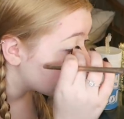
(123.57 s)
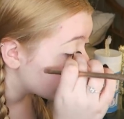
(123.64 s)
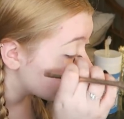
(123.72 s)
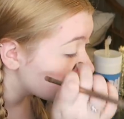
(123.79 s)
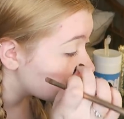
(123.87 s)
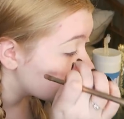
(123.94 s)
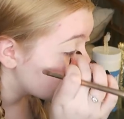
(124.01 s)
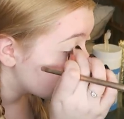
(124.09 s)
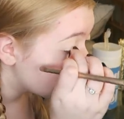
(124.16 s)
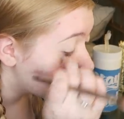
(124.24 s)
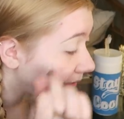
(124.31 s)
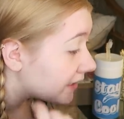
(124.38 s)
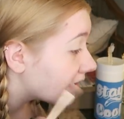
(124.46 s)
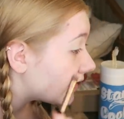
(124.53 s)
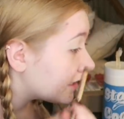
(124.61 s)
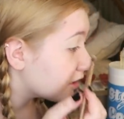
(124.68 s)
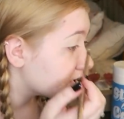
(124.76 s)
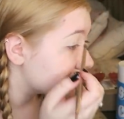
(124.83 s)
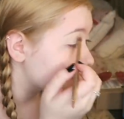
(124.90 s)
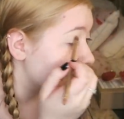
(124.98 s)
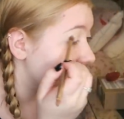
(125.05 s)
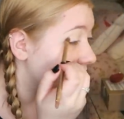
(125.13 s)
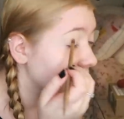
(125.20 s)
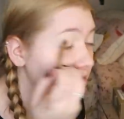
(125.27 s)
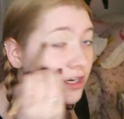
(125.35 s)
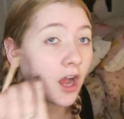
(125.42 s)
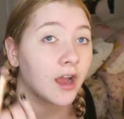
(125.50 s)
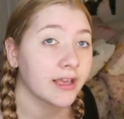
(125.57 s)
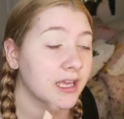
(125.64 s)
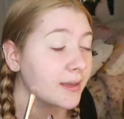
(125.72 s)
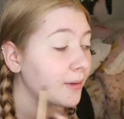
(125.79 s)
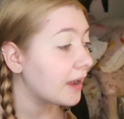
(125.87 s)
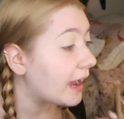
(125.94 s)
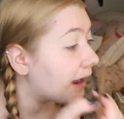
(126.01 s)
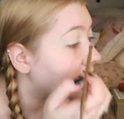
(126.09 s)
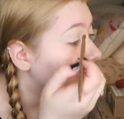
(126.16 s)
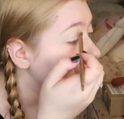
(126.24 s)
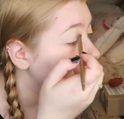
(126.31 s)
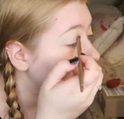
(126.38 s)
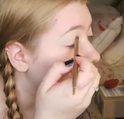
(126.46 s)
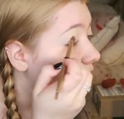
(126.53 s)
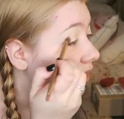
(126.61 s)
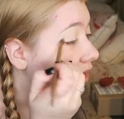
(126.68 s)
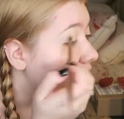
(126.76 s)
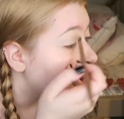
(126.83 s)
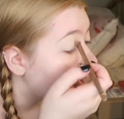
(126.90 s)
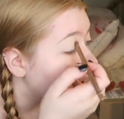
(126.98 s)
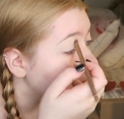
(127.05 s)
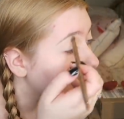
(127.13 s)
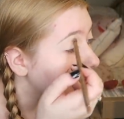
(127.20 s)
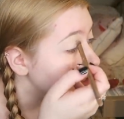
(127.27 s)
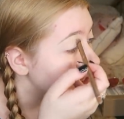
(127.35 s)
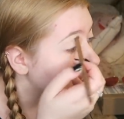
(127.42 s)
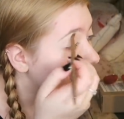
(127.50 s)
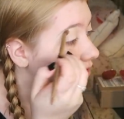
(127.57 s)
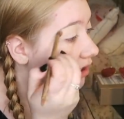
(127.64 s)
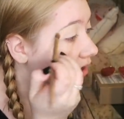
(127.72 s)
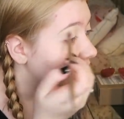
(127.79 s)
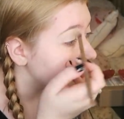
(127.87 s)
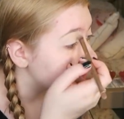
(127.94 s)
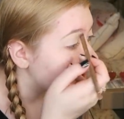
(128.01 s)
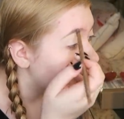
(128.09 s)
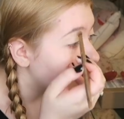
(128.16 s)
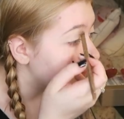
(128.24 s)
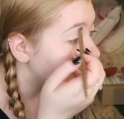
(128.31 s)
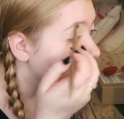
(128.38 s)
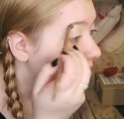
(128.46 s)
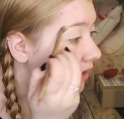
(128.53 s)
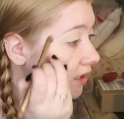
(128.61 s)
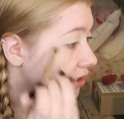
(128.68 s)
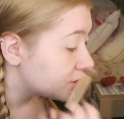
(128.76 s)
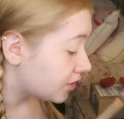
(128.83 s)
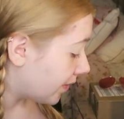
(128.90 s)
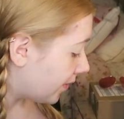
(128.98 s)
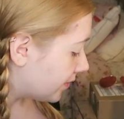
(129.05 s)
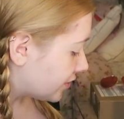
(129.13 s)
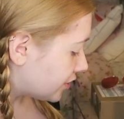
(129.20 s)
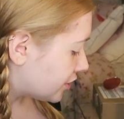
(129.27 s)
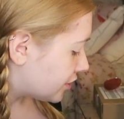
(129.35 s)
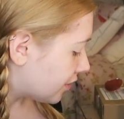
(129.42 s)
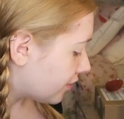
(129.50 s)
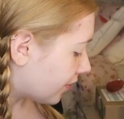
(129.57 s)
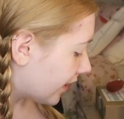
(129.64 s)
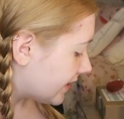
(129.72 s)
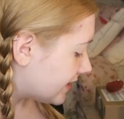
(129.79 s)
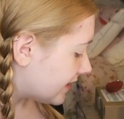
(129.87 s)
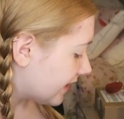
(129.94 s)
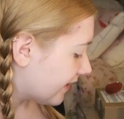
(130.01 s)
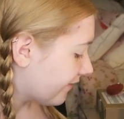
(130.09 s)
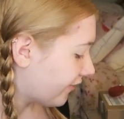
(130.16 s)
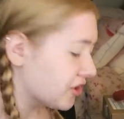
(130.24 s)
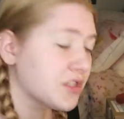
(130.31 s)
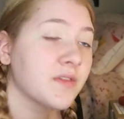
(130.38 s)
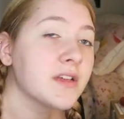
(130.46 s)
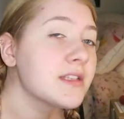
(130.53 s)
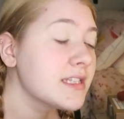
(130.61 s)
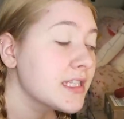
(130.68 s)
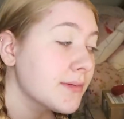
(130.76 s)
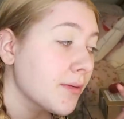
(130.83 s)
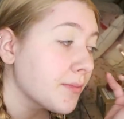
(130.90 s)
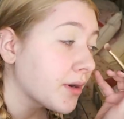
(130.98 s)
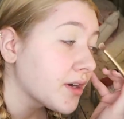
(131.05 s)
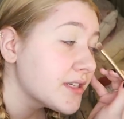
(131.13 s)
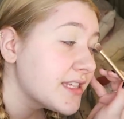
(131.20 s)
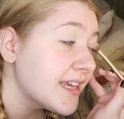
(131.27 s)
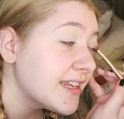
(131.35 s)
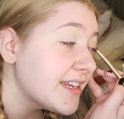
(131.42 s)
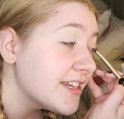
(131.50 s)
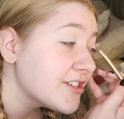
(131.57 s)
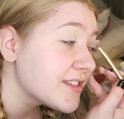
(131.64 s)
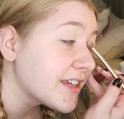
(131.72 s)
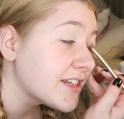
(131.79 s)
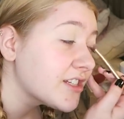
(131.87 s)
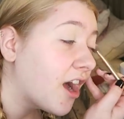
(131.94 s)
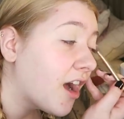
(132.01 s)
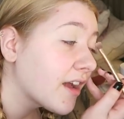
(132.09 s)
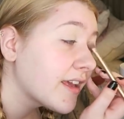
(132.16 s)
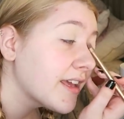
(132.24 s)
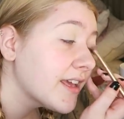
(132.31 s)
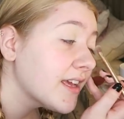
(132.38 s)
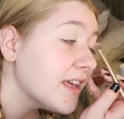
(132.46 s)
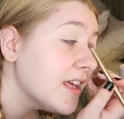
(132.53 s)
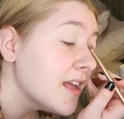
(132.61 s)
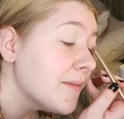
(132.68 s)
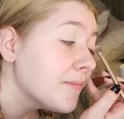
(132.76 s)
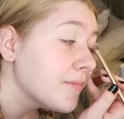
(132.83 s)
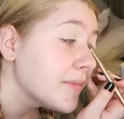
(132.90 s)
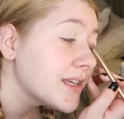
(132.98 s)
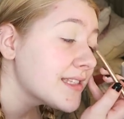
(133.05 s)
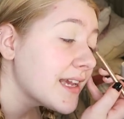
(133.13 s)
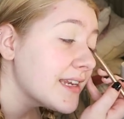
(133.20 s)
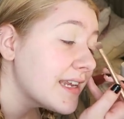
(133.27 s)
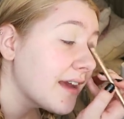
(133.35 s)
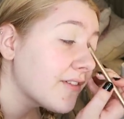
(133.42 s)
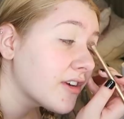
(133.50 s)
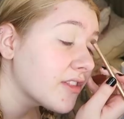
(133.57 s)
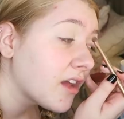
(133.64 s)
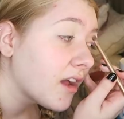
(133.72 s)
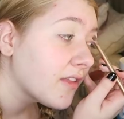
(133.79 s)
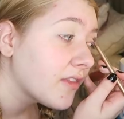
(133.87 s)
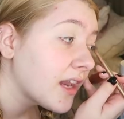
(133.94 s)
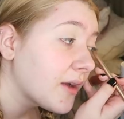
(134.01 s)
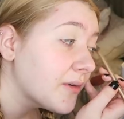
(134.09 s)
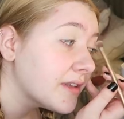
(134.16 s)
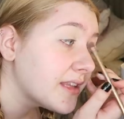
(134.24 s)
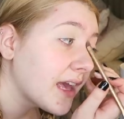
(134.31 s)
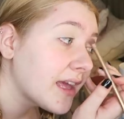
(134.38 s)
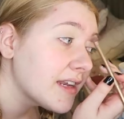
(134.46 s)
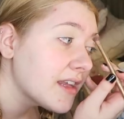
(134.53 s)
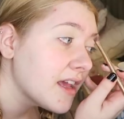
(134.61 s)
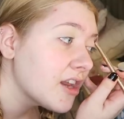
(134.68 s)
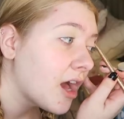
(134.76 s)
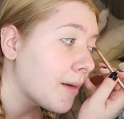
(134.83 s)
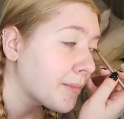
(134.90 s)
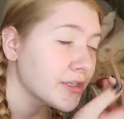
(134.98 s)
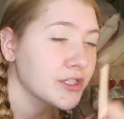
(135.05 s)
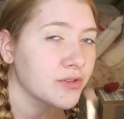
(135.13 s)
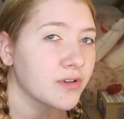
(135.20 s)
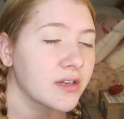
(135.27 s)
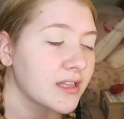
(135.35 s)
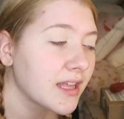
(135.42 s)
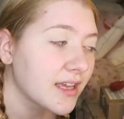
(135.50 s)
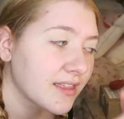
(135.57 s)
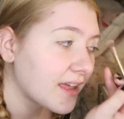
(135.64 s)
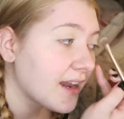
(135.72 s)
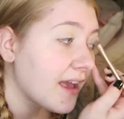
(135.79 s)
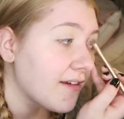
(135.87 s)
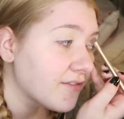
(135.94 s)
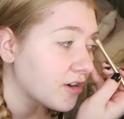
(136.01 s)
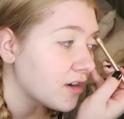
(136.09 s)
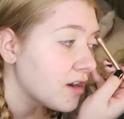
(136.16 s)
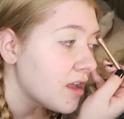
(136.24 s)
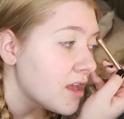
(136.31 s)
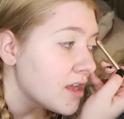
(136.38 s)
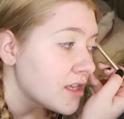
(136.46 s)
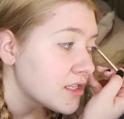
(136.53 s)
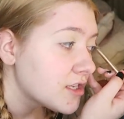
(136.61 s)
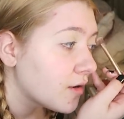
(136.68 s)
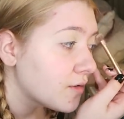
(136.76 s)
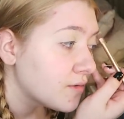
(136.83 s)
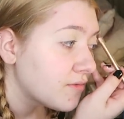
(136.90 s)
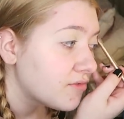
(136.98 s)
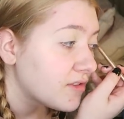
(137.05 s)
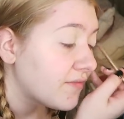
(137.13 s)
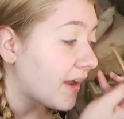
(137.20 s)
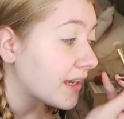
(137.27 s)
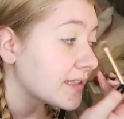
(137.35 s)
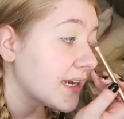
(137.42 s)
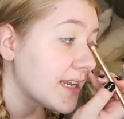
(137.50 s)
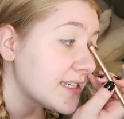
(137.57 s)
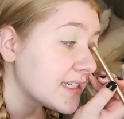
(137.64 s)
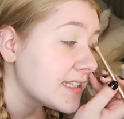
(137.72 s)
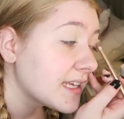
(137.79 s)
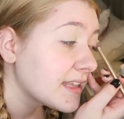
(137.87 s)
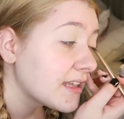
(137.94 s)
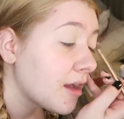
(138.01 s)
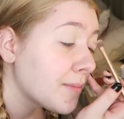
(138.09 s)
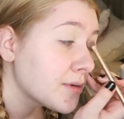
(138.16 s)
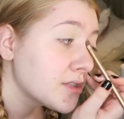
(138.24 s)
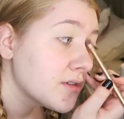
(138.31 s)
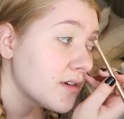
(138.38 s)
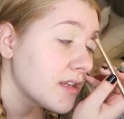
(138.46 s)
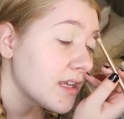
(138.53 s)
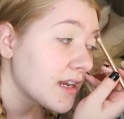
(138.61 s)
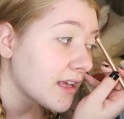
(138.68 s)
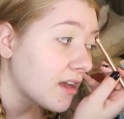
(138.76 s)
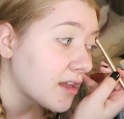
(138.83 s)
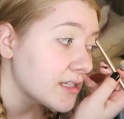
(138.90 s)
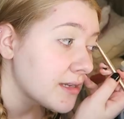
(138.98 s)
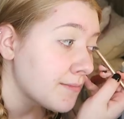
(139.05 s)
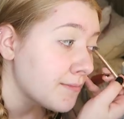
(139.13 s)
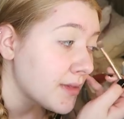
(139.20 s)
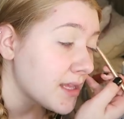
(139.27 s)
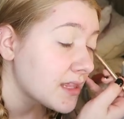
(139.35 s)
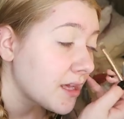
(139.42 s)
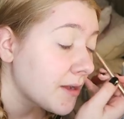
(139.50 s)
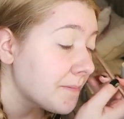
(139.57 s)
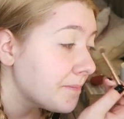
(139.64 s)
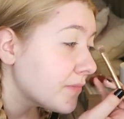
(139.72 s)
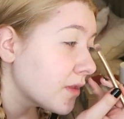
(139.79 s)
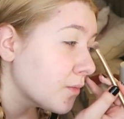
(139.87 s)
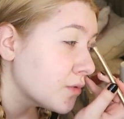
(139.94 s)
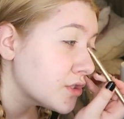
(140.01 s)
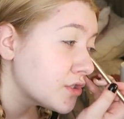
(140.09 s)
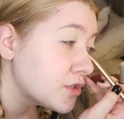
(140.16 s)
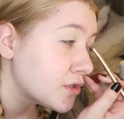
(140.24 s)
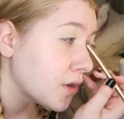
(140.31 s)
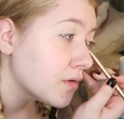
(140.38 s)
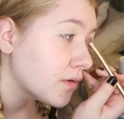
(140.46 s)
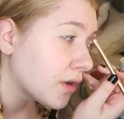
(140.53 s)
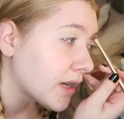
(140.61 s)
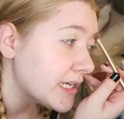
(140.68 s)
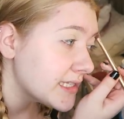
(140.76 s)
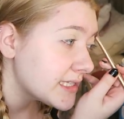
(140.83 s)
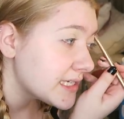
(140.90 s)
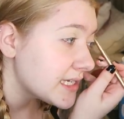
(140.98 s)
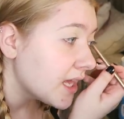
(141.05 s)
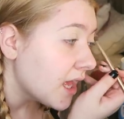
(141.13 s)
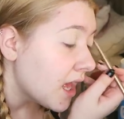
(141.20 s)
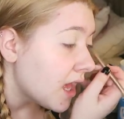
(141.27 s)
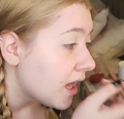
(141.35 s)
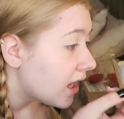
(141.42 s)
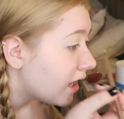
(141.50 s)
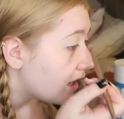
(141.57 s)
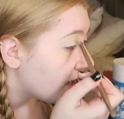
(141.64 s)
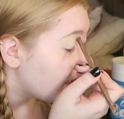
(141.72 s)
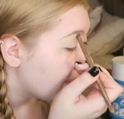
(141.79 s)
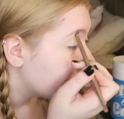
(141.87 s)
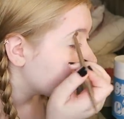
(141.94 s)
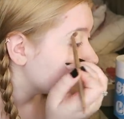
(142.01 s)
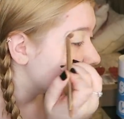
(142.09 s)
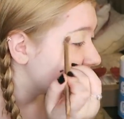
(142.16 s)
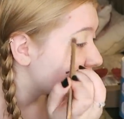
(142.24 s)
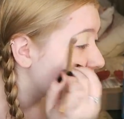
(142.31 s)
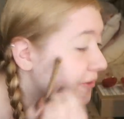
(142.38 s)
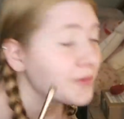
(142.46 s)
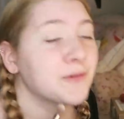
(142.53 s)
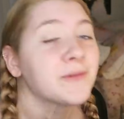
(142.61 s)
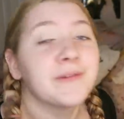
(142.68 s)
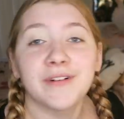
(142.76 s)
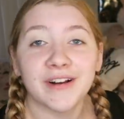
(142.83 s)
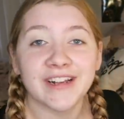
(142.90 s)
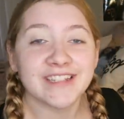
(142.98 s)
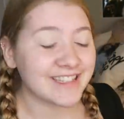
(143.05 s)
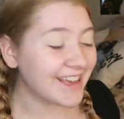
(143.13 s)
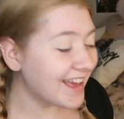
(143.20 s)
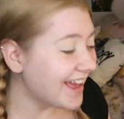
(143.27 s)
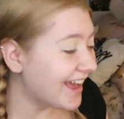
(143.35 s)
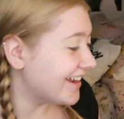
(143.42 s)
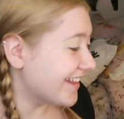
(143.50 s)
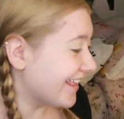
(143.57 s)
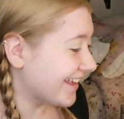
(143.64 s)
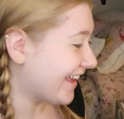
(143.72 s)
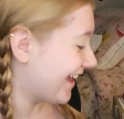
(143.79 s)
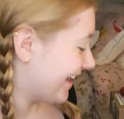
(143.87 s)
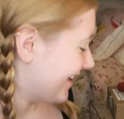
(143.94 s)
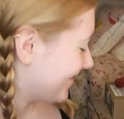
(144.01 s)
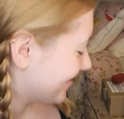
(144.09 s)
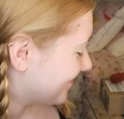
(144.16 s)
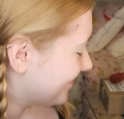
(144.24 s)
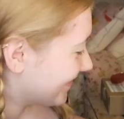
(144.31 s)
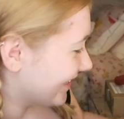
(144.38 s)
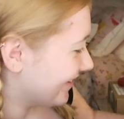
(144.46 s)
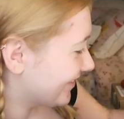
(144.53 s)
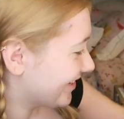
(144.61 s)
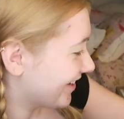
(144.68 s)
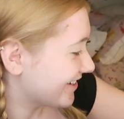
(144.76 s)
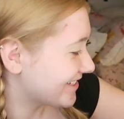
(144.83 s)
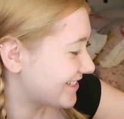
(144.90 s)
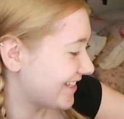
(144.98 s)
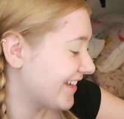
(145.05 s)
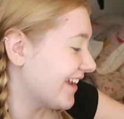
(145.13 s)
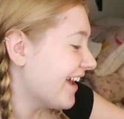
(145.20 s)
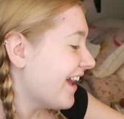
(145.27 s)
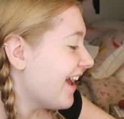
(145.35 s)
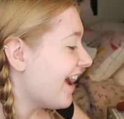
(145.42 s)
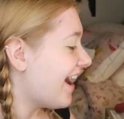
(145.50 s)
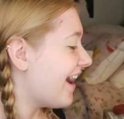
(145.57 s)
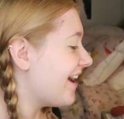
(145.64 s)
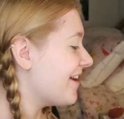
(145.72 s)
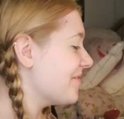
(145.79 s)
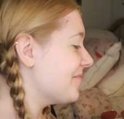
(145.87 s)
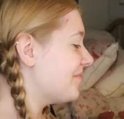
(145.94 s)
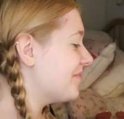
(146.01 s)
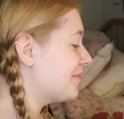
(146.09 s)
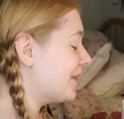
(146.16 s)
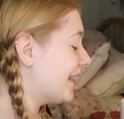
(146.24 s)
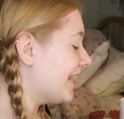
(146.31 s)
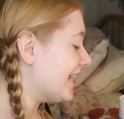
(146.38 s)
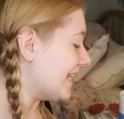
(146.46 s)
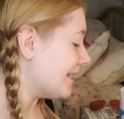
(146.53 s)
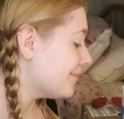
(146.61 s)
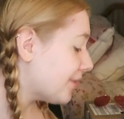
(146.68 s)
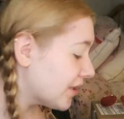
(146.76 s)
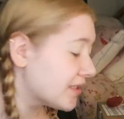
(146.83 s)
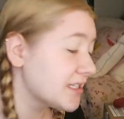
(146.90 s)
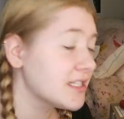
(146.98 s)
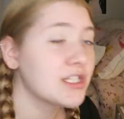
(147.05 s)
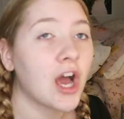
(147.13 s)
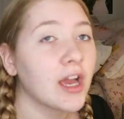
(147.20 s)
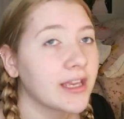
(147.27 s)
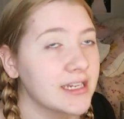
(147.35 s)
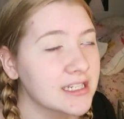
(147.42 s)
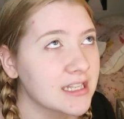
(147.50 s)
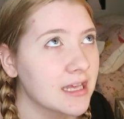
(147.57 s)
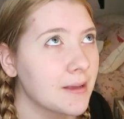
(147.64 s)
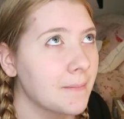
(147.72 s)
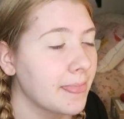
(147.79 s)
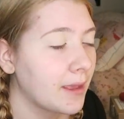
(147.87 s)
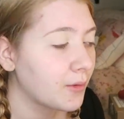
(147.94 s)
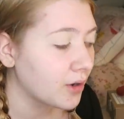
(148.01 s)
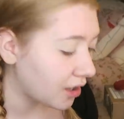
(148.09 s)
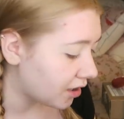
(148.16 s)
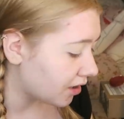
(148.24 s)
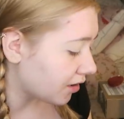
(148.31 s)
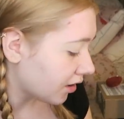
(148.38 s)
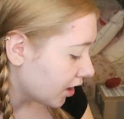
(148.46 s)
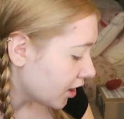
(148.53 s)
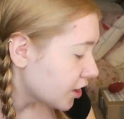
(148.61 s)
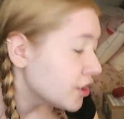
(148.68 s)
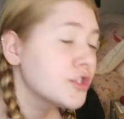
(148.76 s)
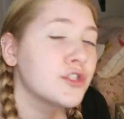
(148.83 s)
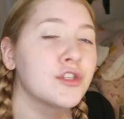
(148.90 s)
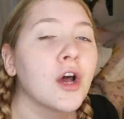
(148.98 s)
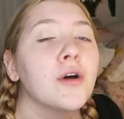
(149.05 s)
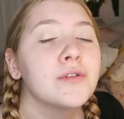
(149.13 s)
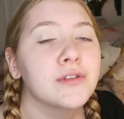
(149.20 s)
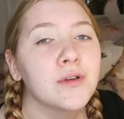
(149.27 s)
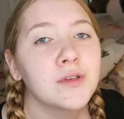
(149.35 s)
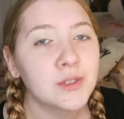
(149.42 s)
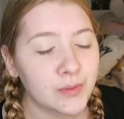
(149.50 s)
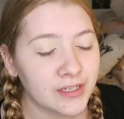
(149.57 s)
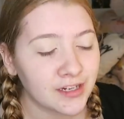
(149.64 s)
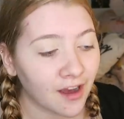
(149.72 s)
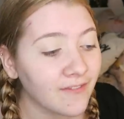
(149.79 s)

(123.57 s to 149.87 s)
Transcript: Like it's literally been a year since I started talking about after on my channel all the time. So it was just so crazy to like, first of all, see them in person and just like talking because I never thought that I would get an opportunity like that ever. So the fact that I did get that opportunity and I got to meet them was so crazy like so crazy. I like can't even believe it honestly. Um, but in person talking to them, they were all so, so sweet.